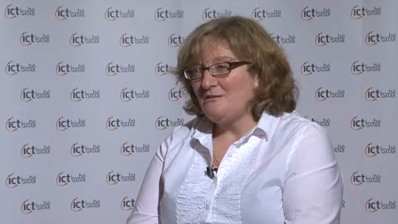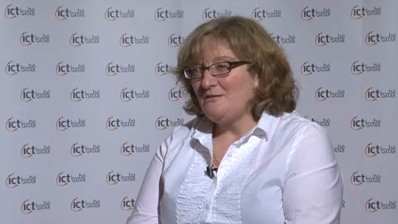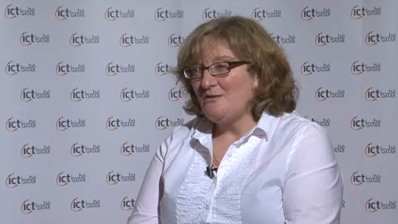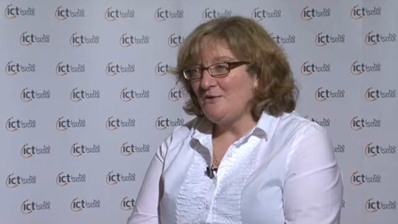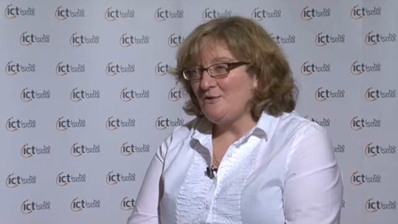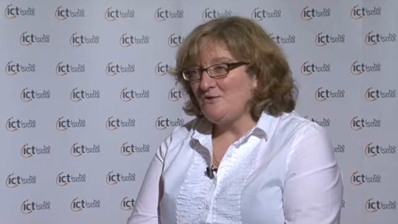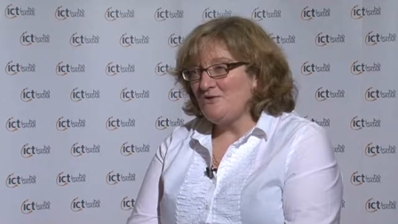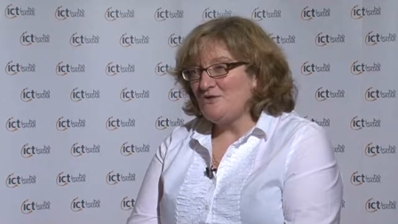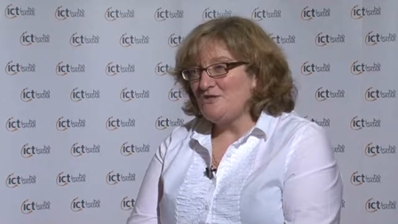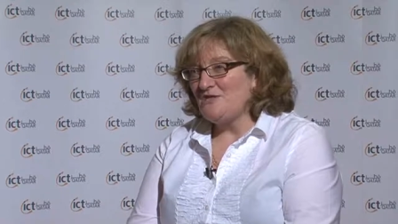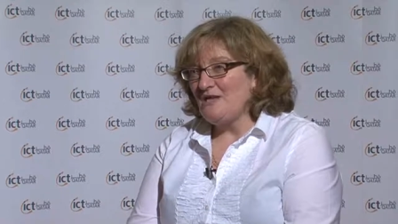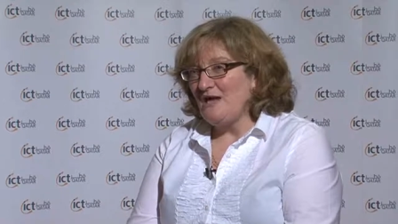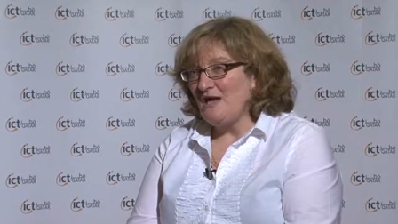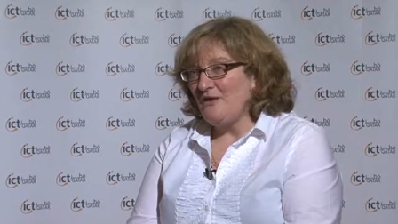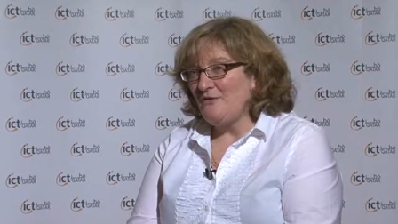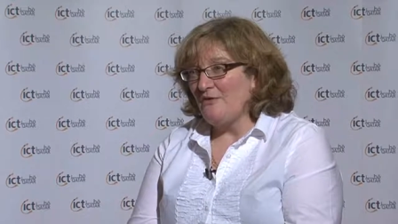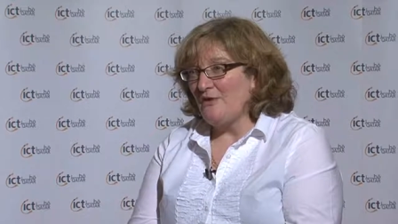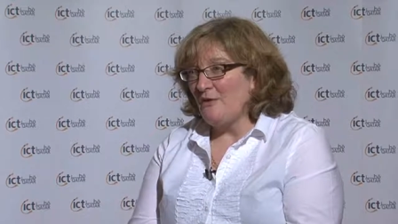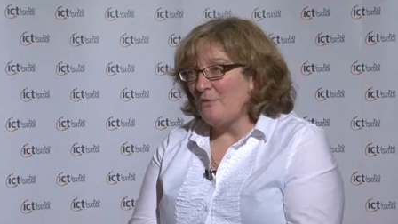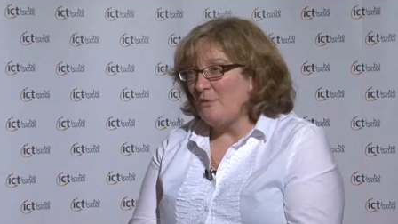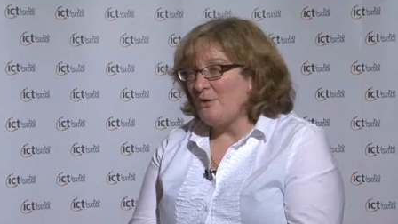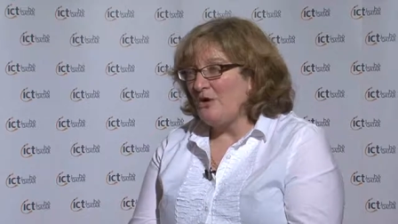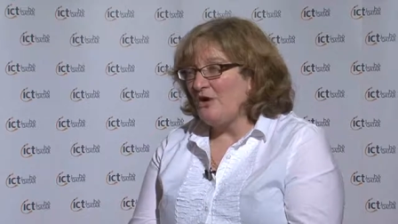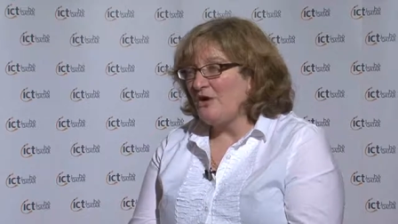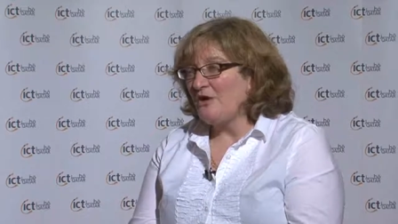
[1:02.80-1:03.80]
not just how
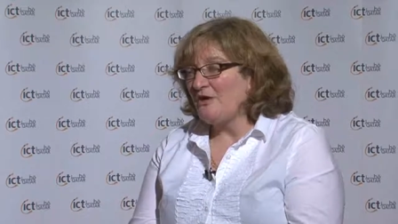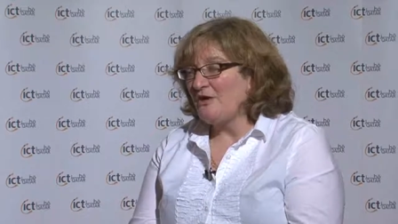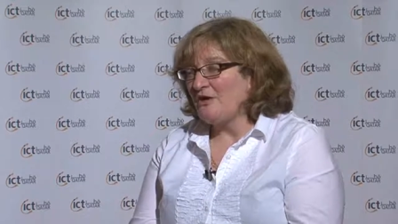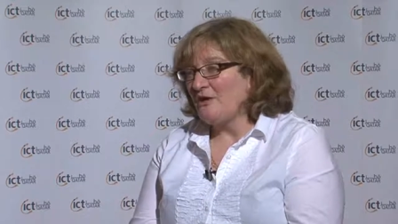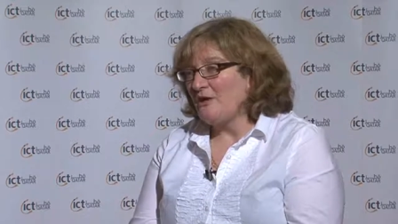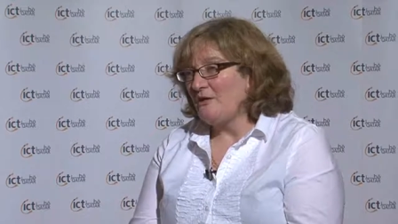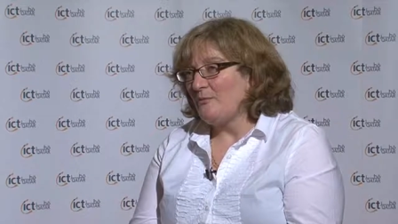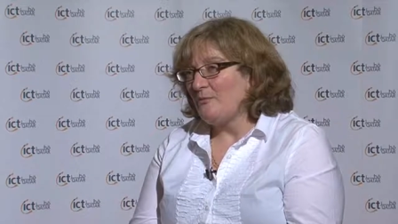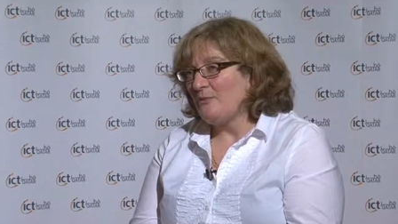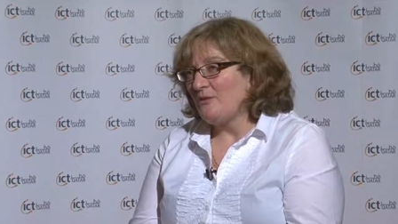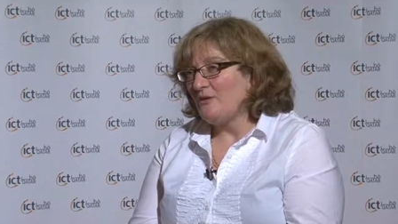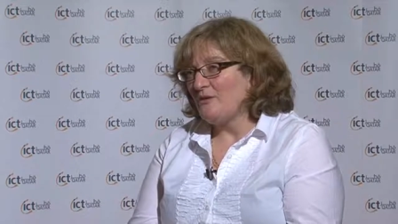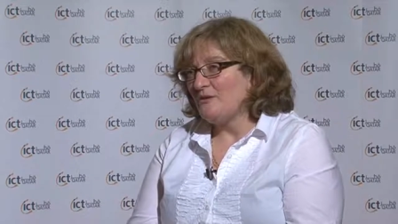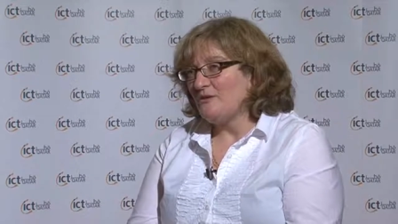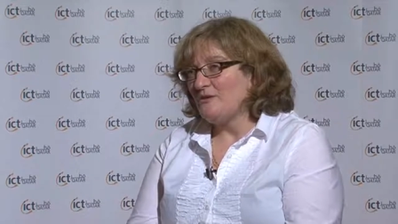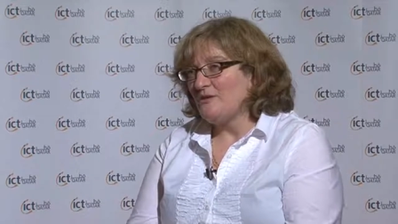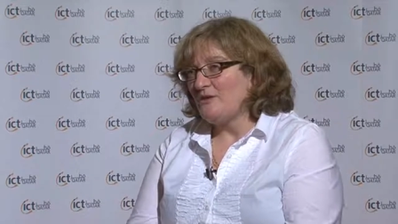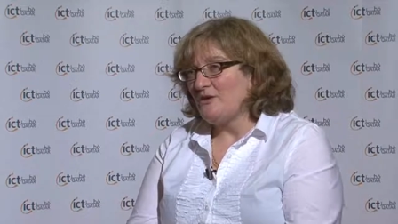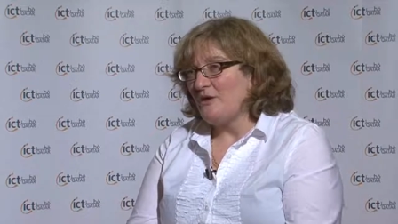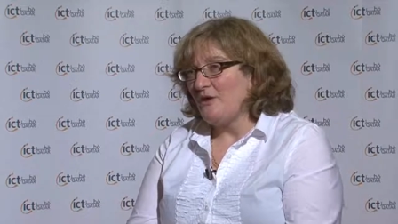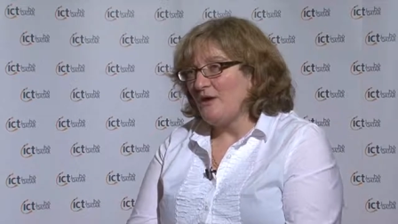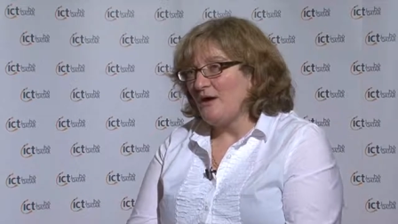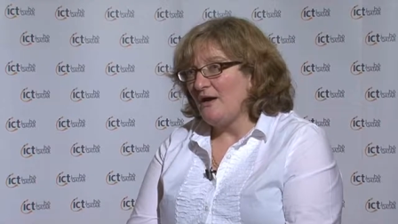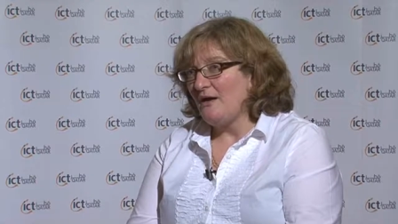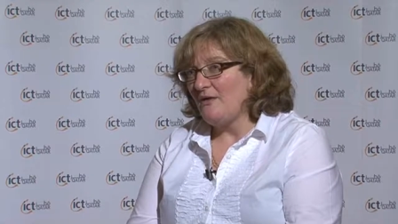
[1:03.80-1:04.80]
they're working, but you
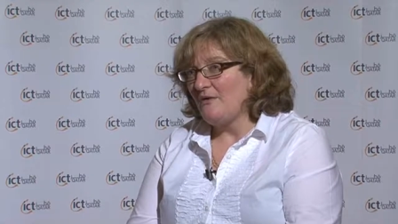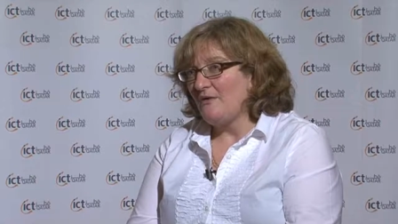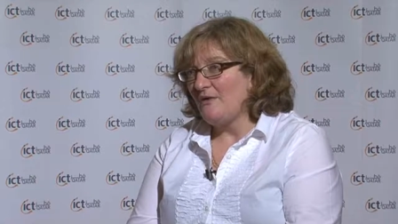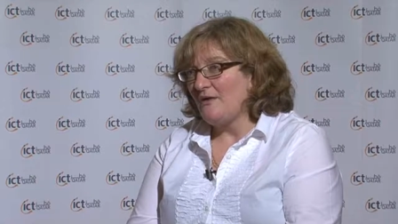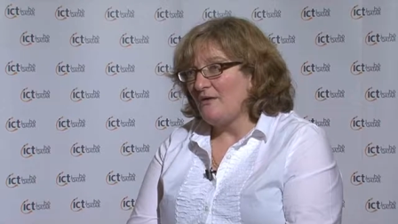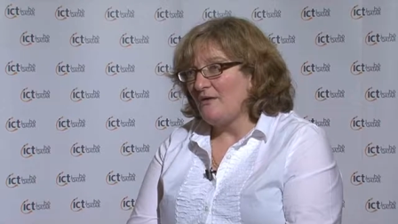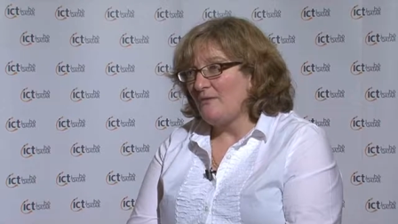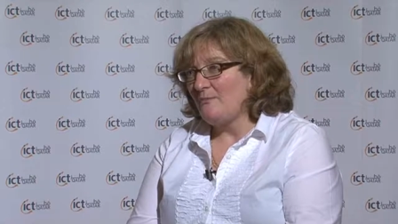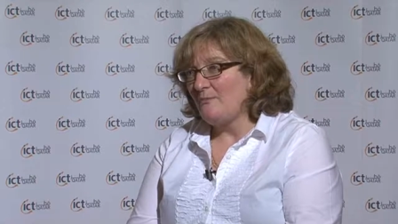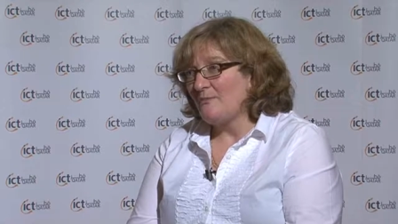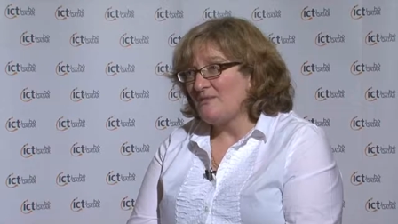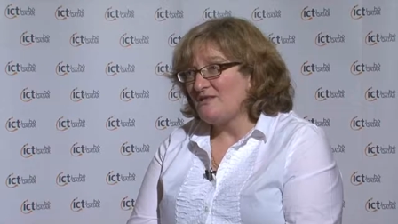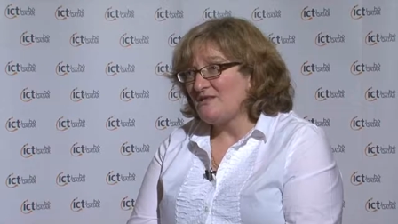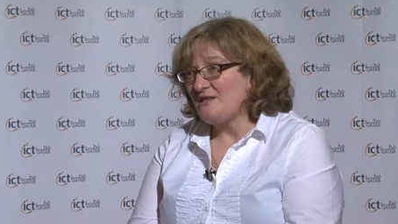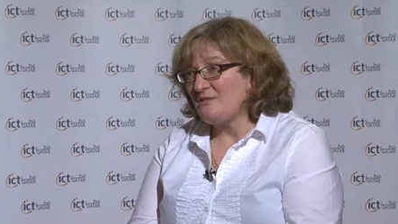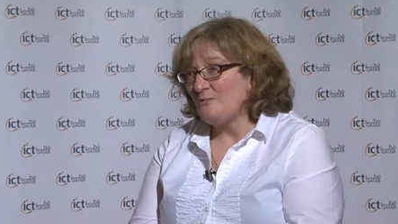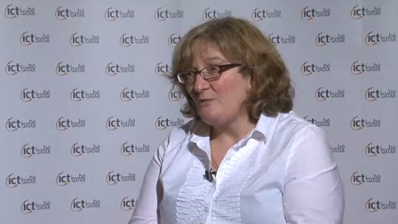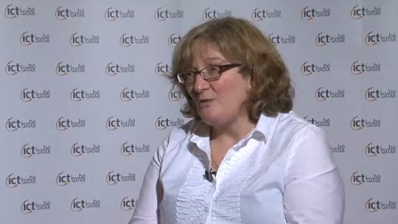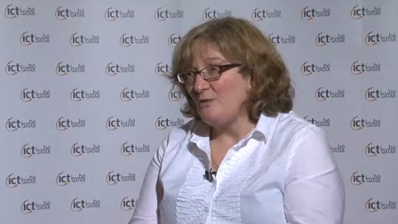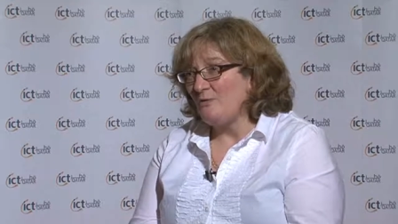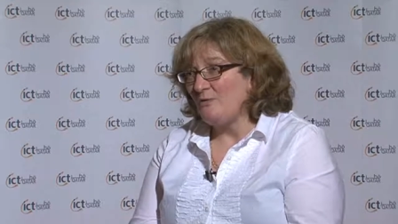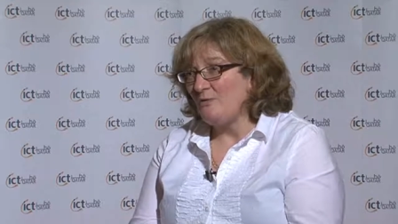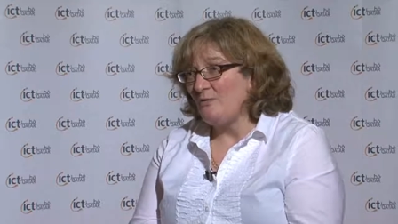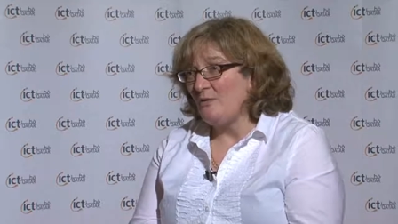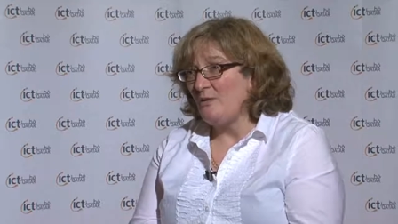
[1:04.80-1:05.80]
know how they
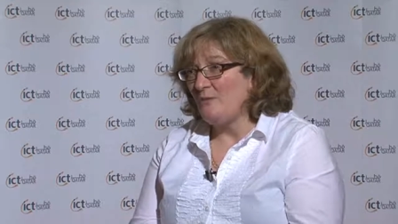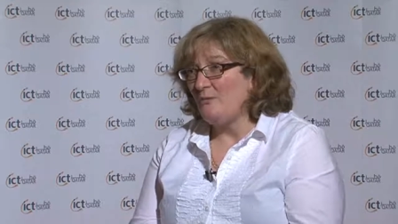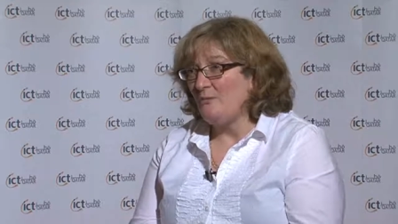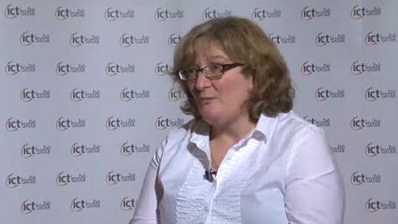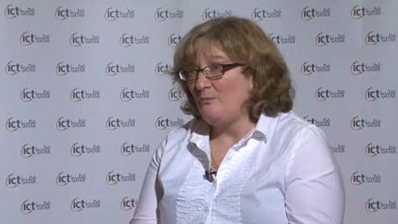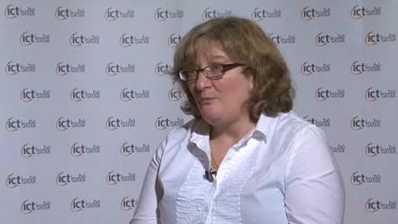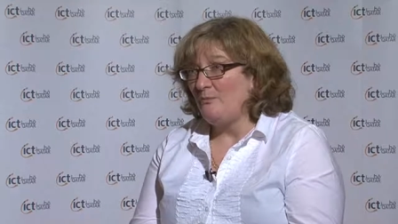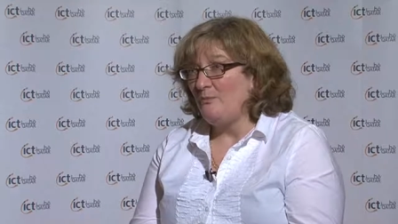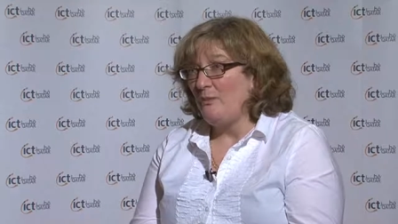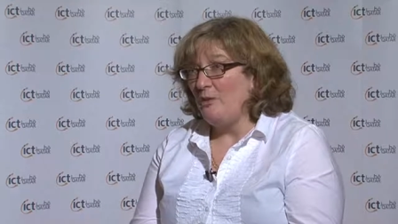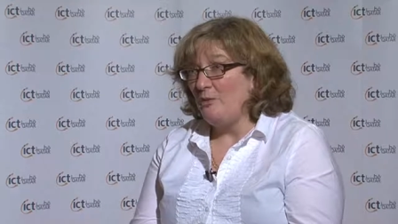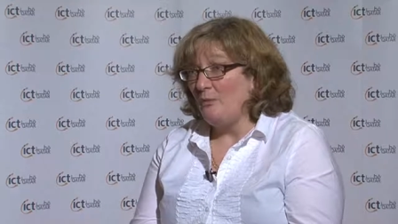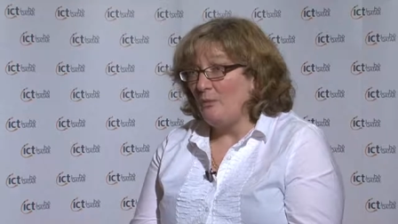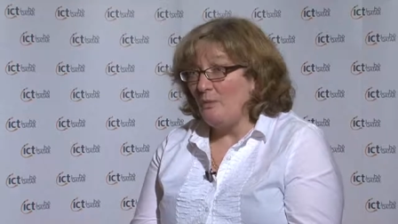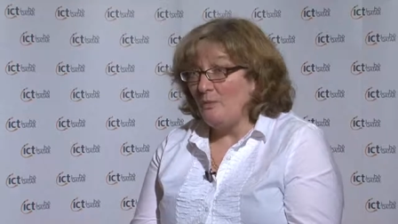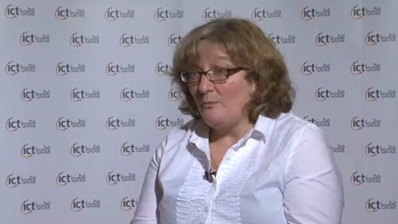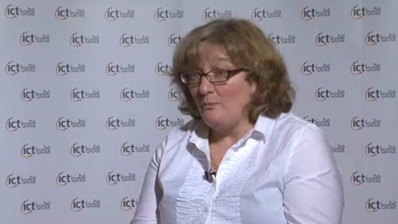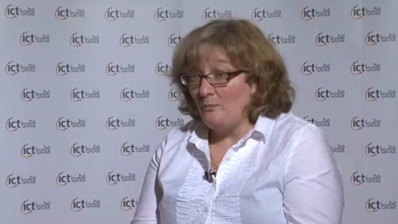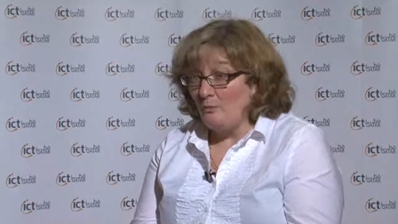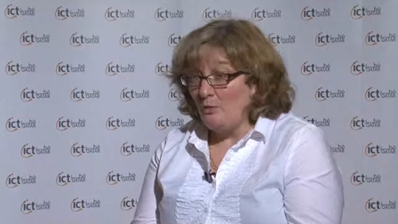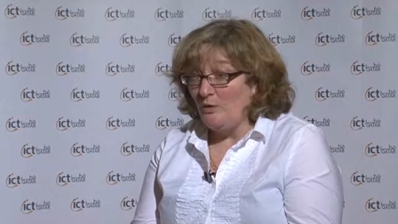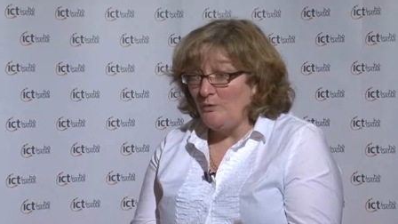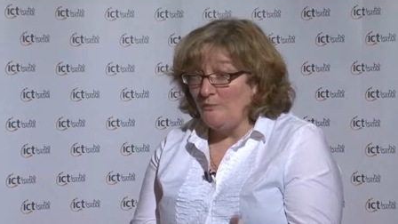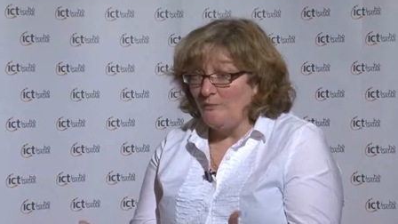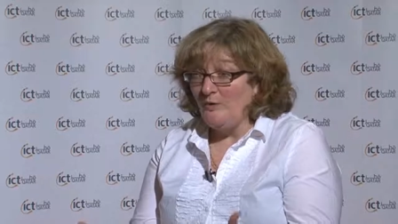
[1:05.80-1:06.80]

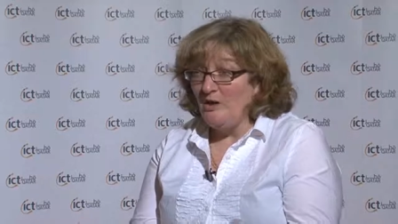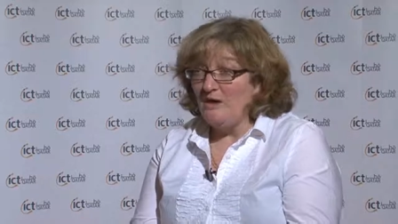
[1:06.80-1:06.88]
what